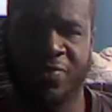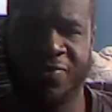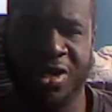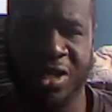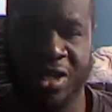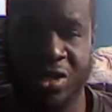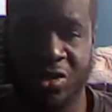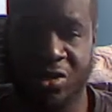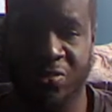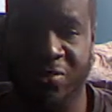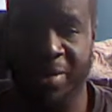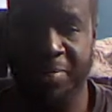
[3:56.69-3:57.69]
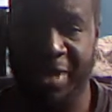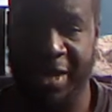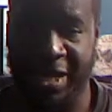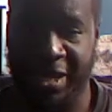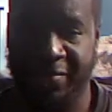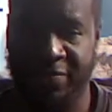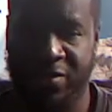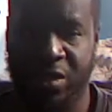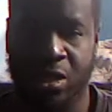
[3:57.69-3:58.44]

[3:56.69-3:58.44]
feet and get on the right path.